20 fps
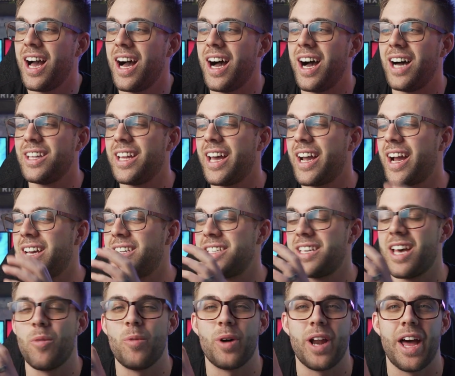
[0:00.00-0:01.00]
Uh, like I
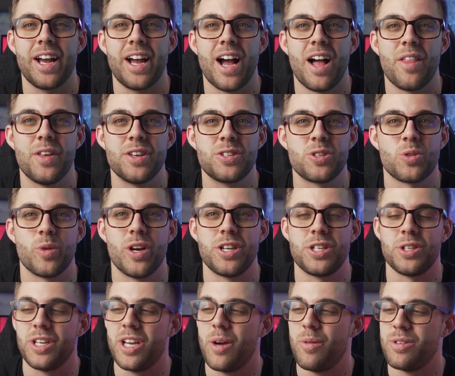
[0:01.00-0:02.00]
said, when I got this
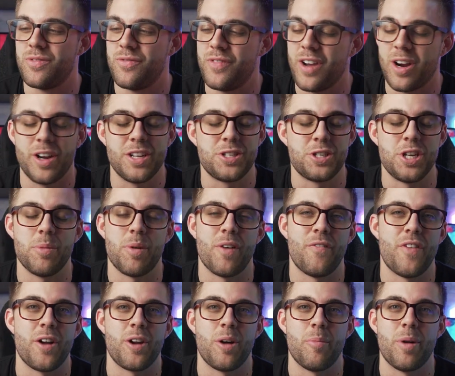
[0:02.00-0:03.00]
originally, it was very cheap. I
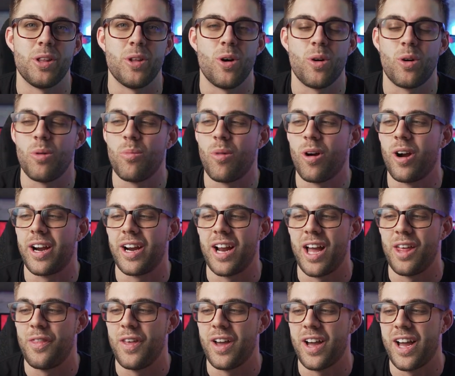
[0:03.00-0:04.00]
found it on my local market.
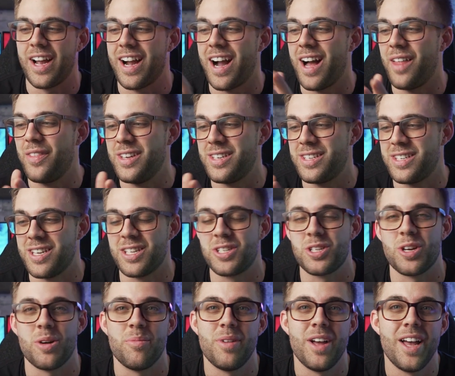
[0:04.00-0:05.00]
I think I got the
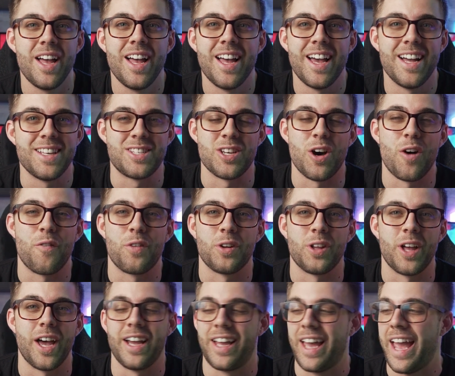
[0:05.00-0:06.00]
system itself
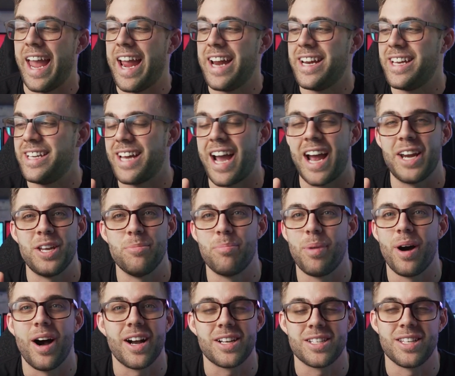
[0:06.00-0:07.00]
for like 80, 90
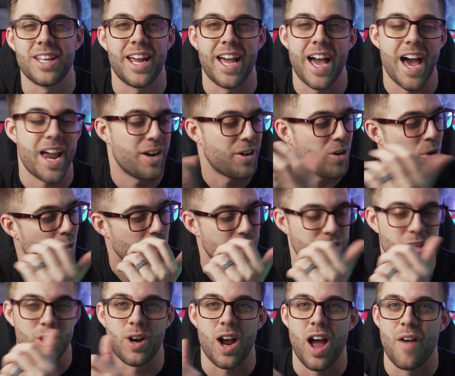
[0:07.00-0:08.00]
bucks. And then I added, of
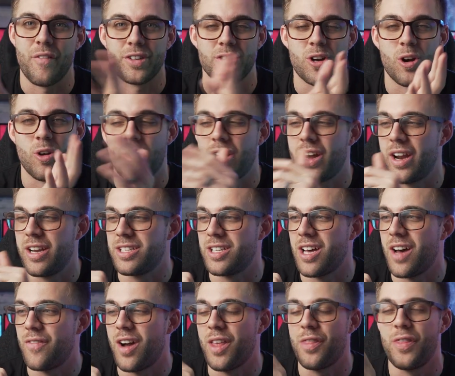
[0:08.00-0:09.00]
course, the graphics card, all that kind of stuff.